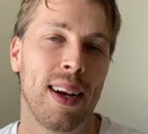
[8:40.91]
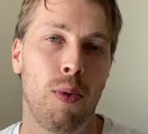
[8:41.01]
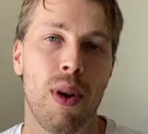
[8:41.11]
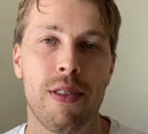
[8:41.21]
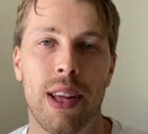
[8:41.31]

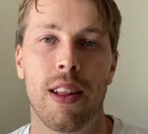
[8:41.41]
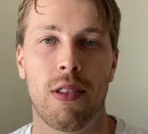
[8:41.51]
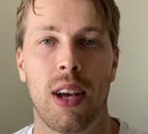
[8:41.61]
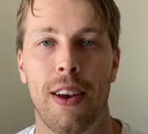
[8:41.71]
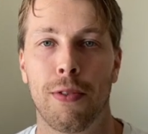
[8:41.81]
results
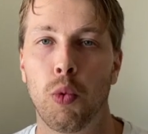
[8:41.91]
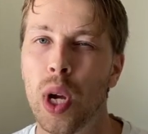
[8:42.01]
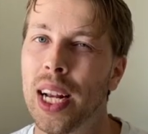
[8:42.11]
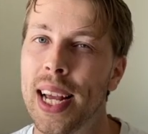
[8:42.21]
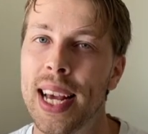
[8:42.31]
kind of
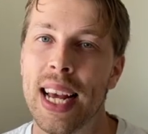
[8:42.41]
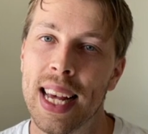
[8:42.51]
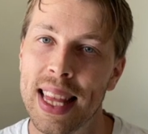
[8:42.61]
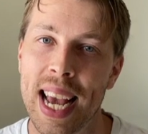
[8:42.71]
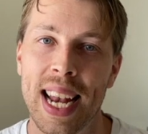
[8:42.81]
quickly,
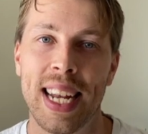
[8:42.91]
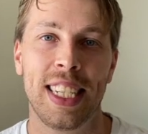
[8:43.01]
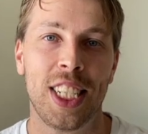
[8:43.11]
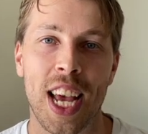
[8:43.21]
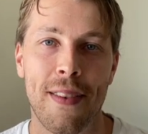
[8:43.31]
then
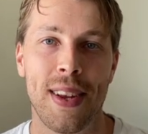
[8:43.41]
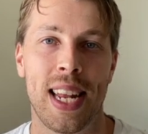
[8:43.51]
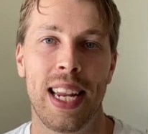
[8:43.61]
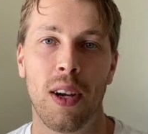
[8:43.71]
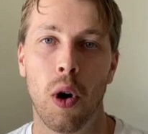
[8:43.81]

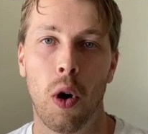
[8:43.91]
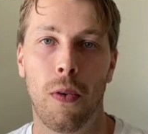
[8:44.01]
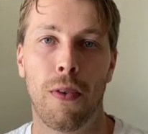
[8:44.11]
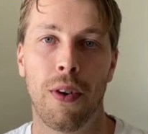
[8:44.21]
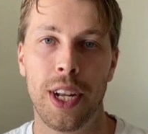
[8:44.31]
definitely go
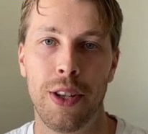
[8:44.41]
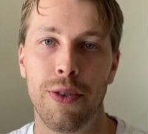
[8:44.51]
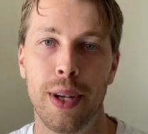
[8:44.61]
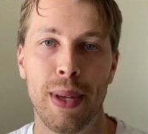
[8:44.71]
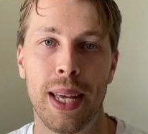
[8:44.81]
for
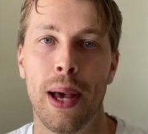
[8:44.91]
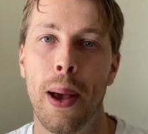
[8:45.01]
Udemy.